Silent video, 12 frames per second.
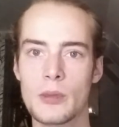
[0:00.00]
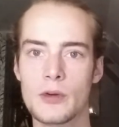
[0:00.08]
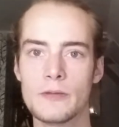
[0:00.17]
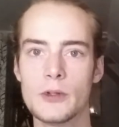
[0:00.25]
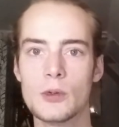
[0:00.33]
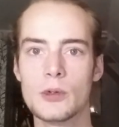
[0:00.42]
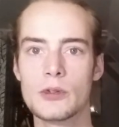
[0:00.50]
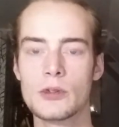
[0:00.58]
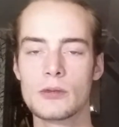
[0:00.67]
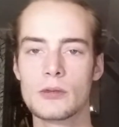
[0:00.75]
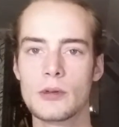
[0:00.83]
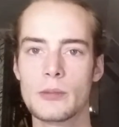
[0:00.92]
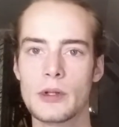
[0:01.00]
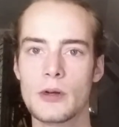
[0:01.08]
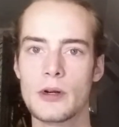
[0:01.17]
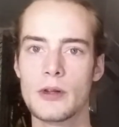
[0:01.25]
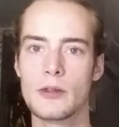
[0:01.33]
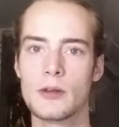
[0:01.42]
but view is
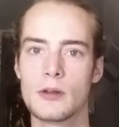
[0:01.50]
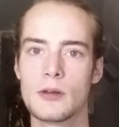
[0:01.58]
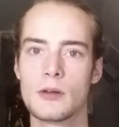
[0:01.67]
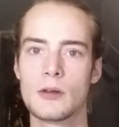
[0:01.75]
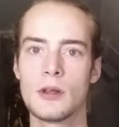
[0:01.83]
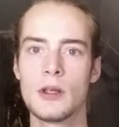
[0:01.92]
better, I think.